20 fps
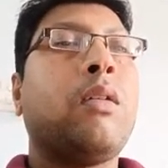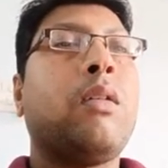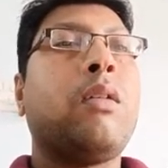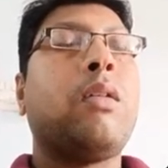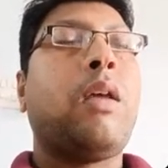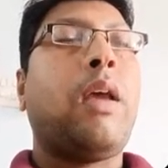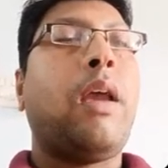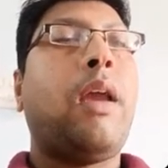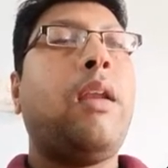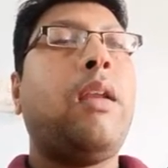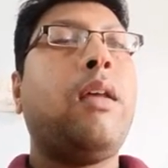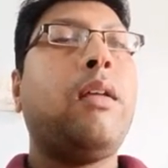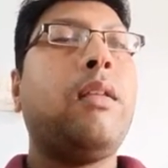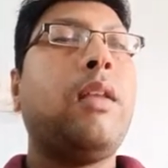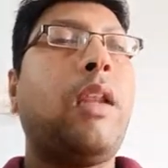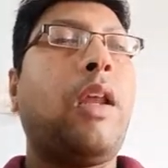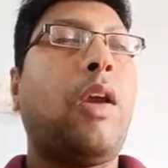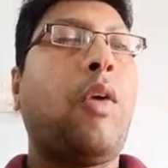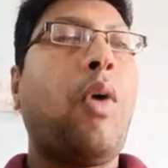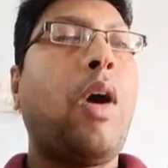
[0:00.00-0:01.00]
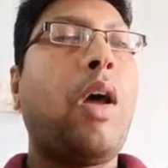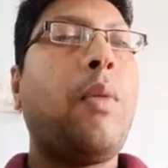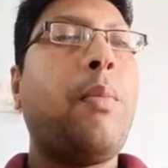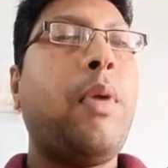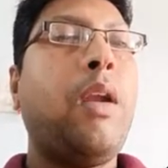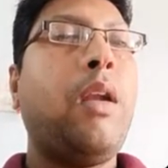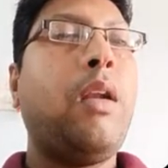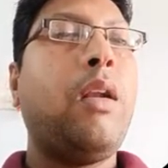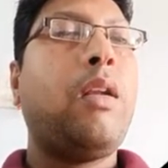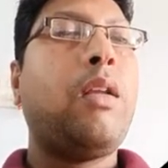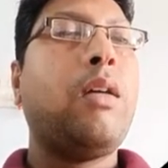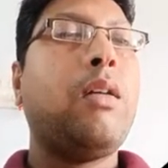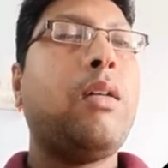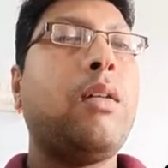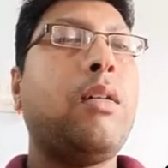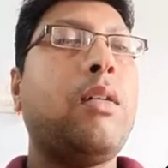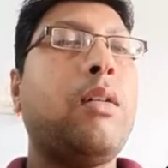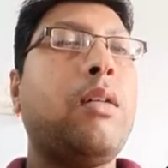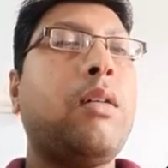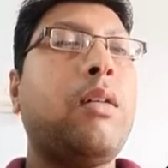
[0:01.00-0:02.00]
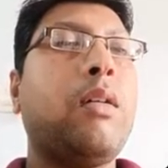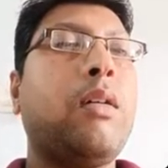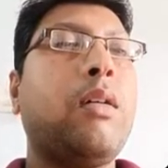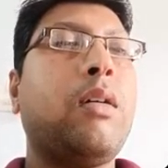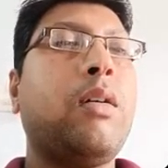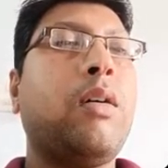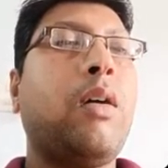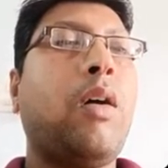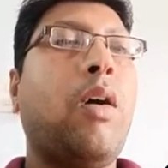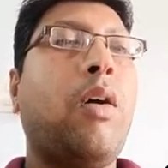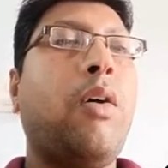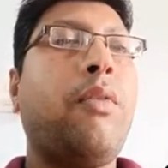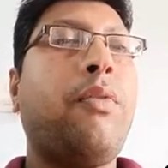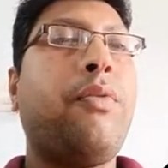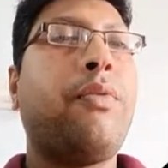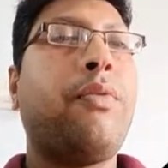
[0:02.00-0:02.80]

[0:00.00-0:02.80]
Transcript: And the requirement of